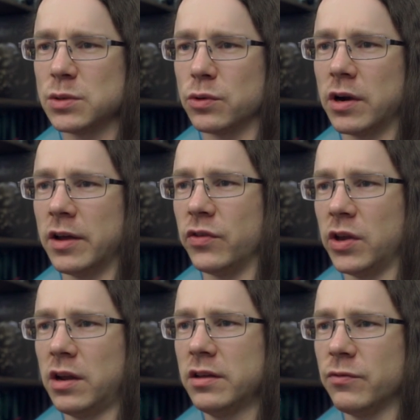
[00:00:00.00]
to arrive in a
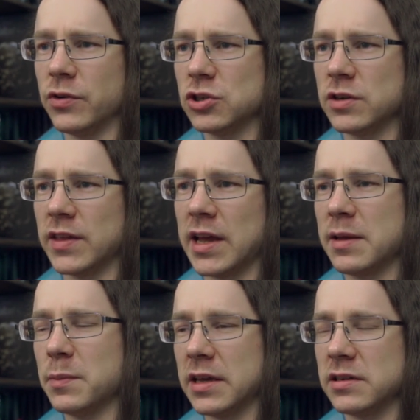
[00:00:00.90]
live version of the
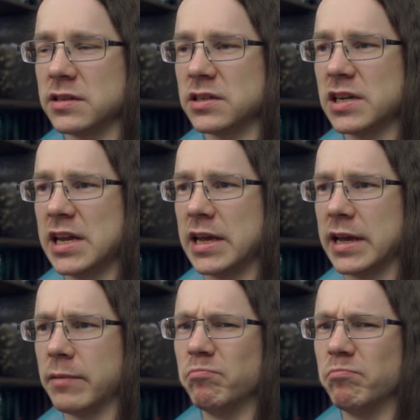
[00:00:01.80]
game later this year,